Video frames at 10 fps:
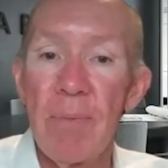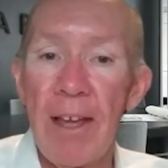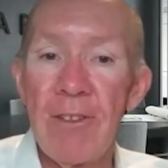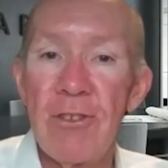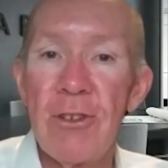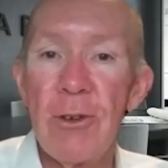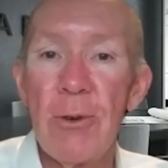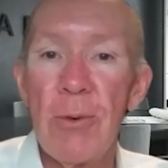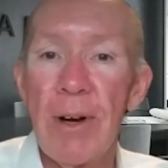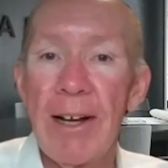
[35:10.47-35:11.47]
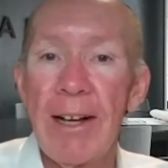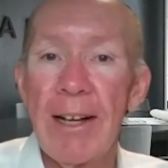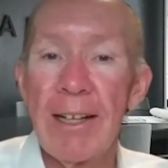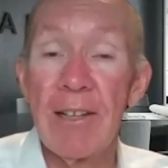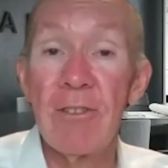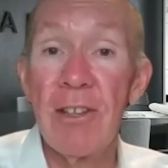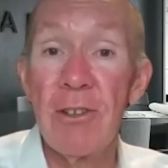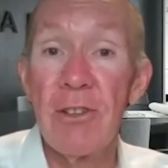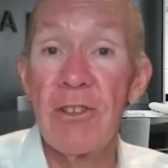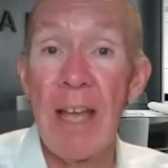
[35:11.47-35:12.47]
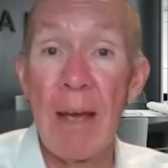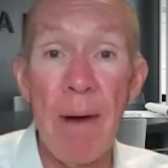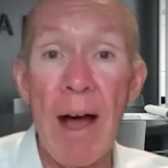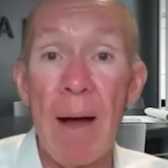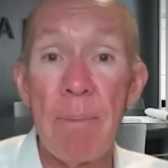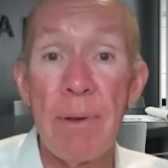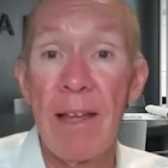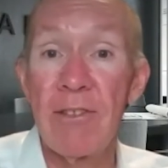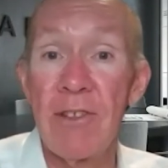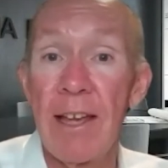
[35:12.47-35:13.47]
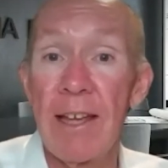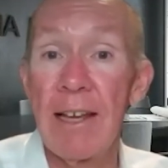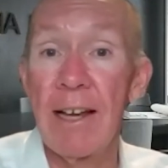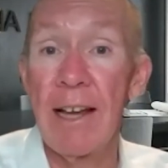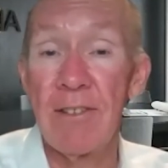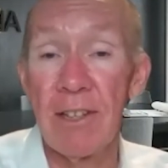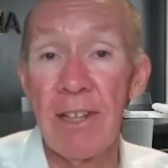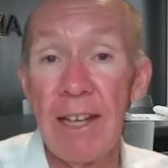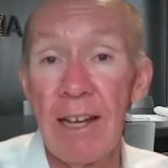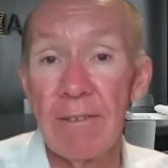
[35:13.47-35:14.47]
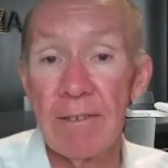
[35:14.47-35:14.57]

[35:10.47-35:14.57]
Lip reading: as you continue to step up as a leader.